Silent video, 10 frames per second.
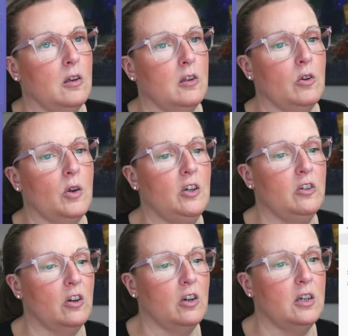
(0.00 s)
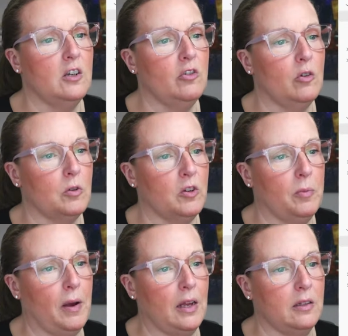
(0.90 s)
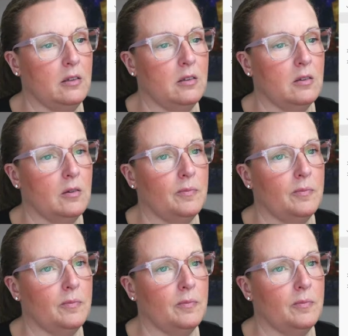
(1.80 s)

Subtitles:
So here's our initial response.